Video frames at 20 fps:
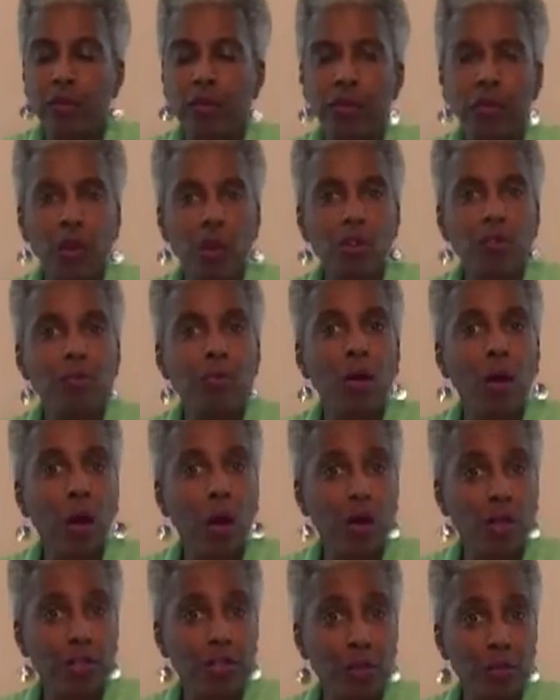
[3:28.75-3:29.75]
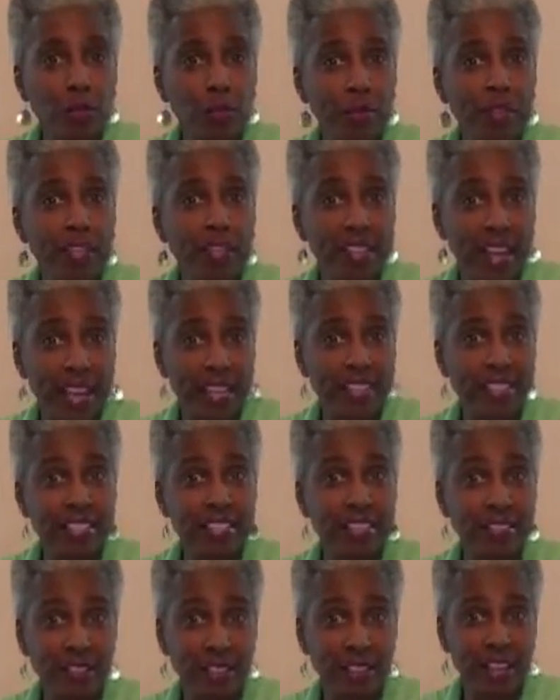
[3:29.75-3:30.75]
Those will also be
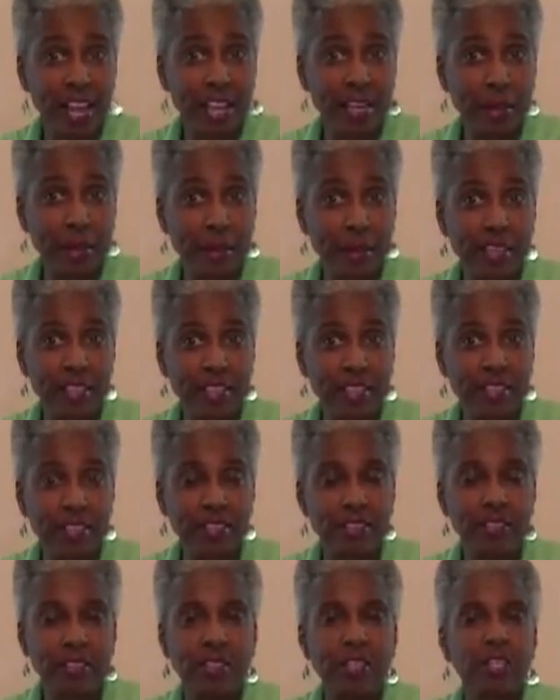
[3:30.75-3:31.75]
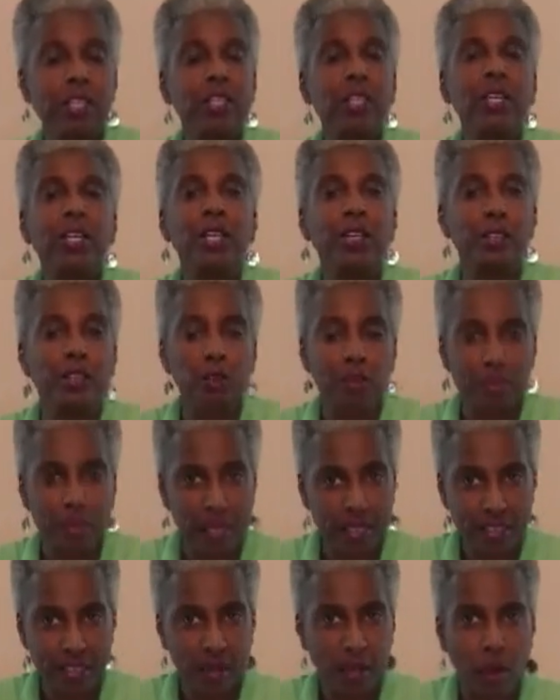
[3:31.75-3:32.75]
diced into tiny pieces. You
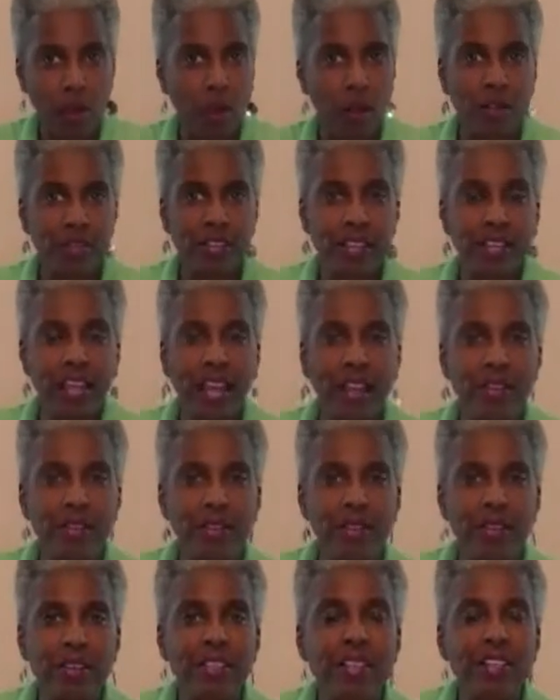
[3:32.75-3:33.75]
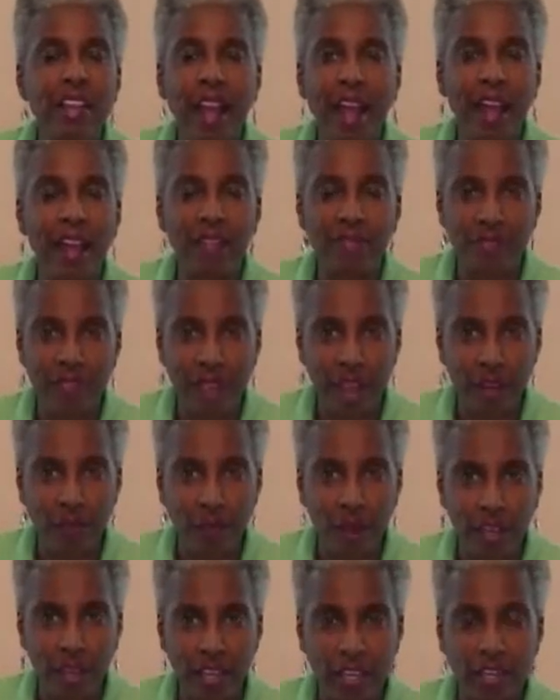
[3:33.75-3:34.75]
mix them all together, and
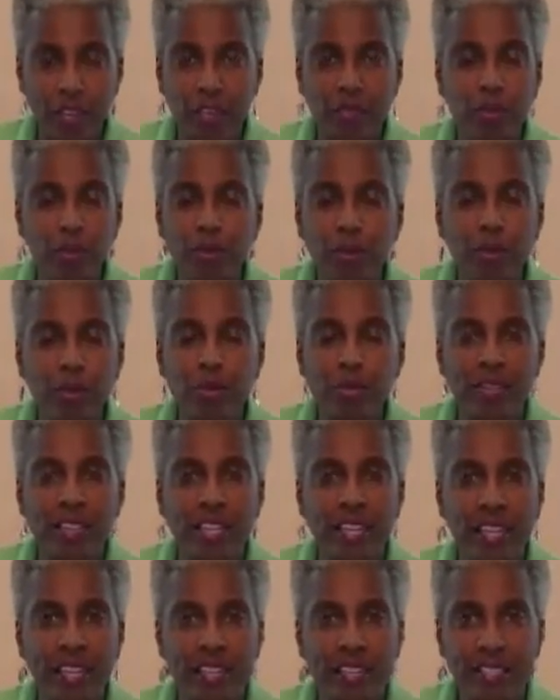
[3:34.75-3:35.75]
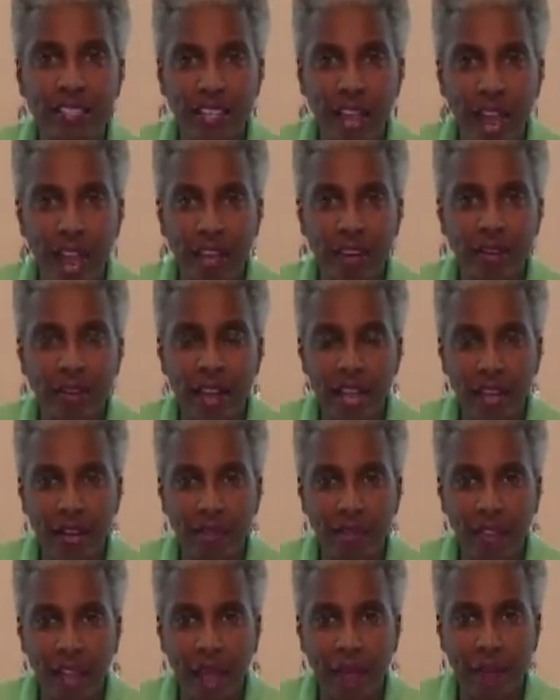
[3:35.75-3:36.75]
that way you'll use the entire
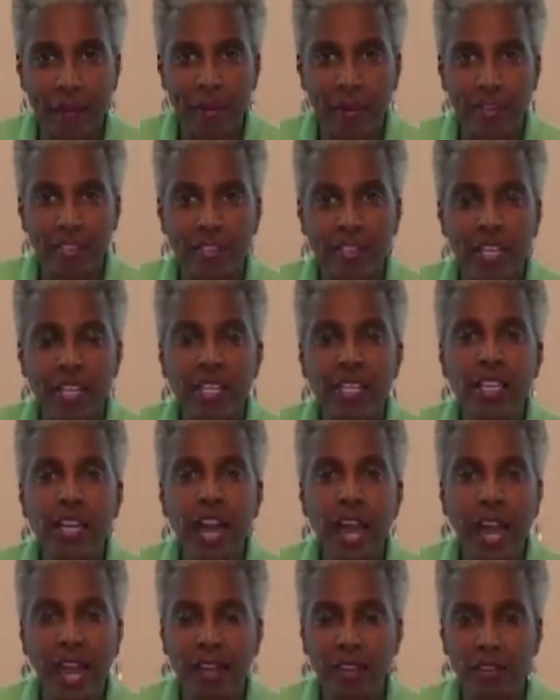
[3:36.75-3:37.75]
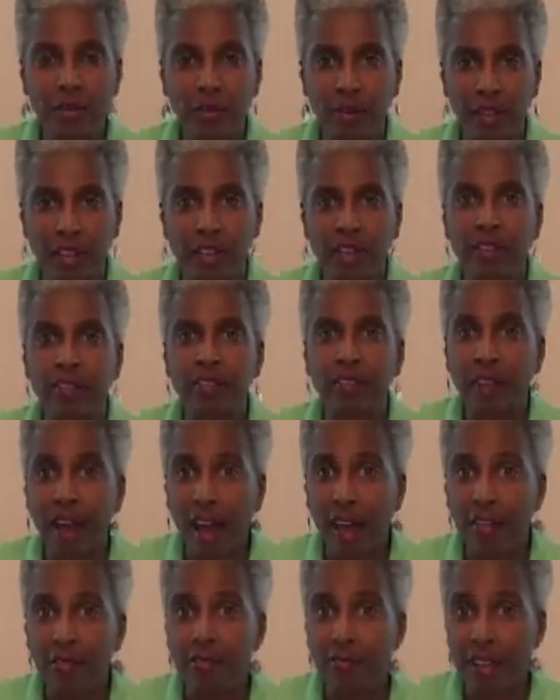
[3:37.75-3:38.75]
head of cabbage and you'll get a
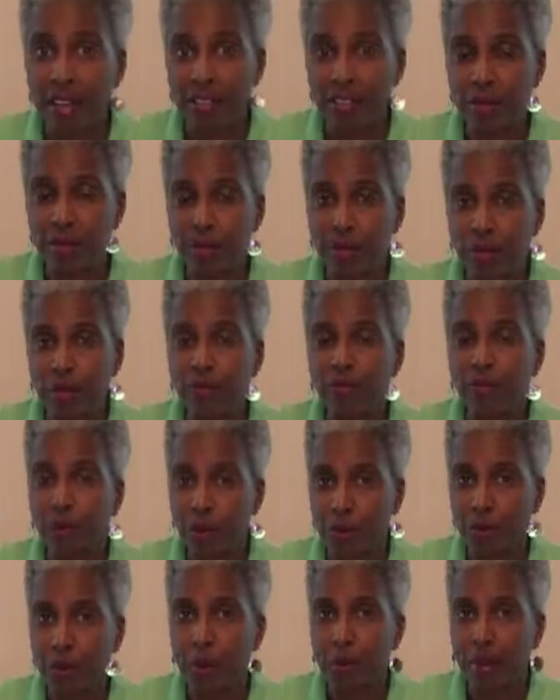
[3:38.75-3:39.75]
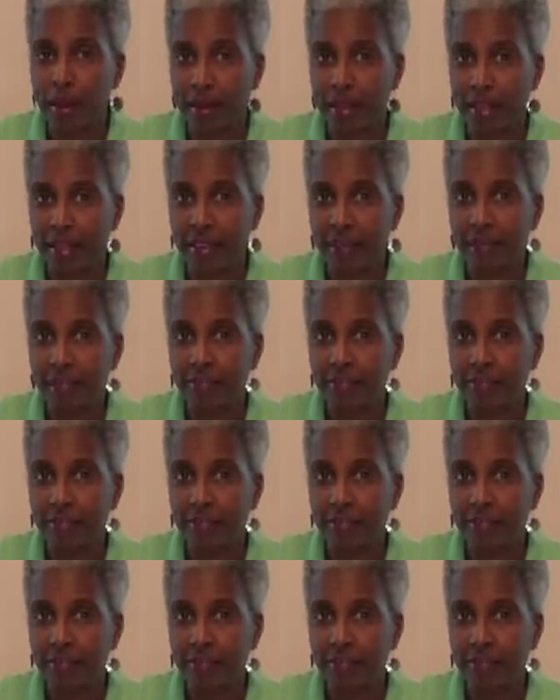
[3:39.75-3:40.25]
lot of vegetable for your money.